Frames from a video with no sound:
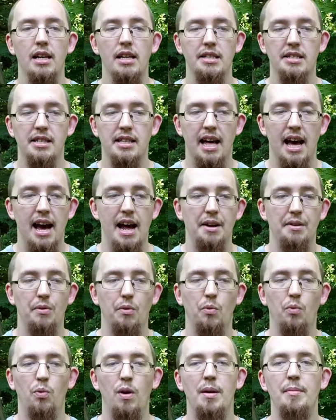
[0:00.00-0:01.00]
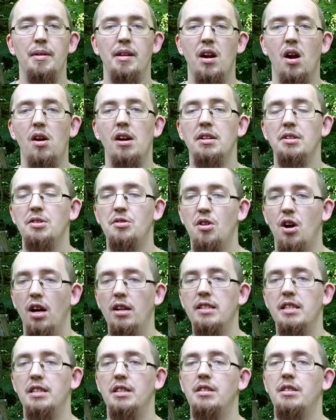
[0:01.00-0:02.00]
is that women are
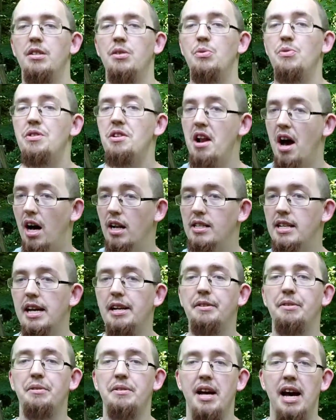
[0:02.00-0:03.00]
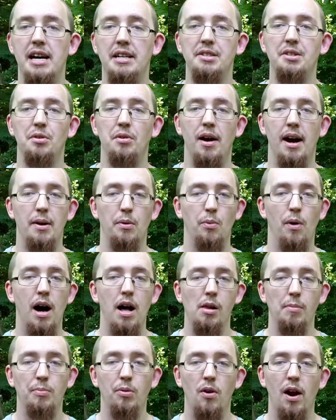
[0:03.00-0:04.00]
instructed to not take dutasteride
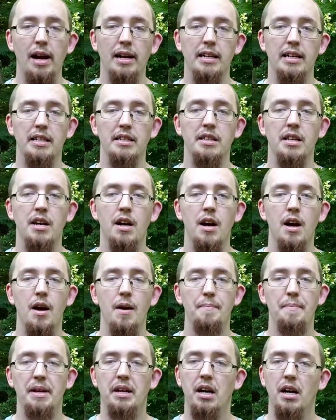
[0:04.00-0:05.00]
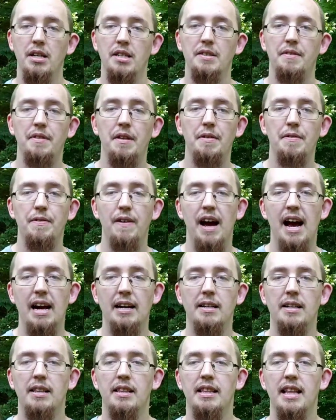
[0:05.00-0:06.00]
while pregnant because of the
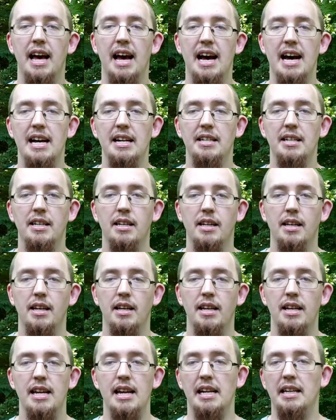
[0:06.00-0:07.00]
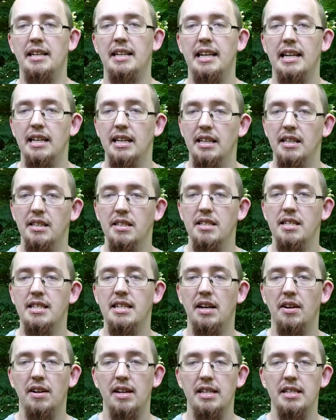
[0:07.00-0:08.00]
fact that it can
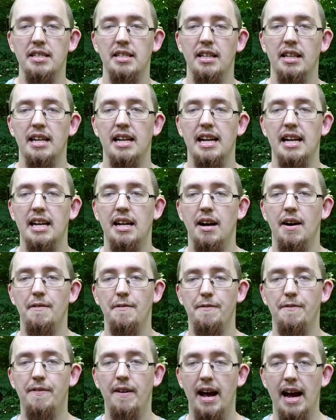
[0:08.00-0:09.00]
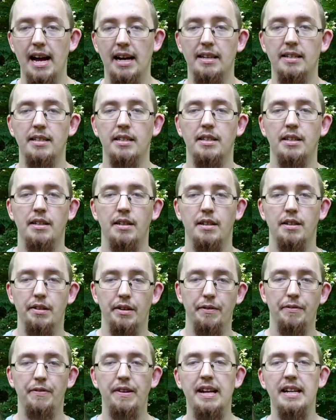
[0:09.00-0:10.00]
seriously affect
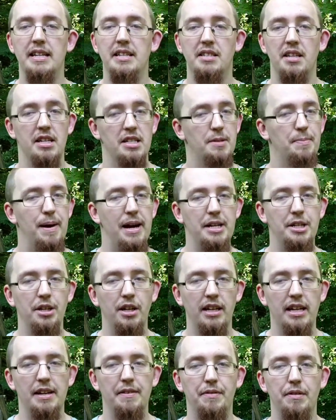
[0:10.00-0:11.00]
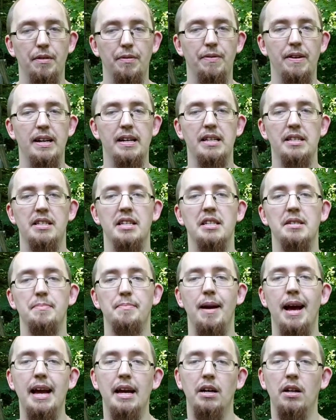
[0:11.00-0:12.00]
the fetus, especially if the fetus is
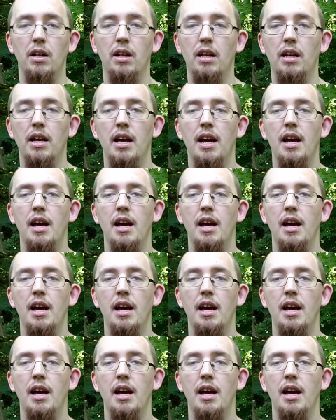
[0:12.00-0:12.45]
male.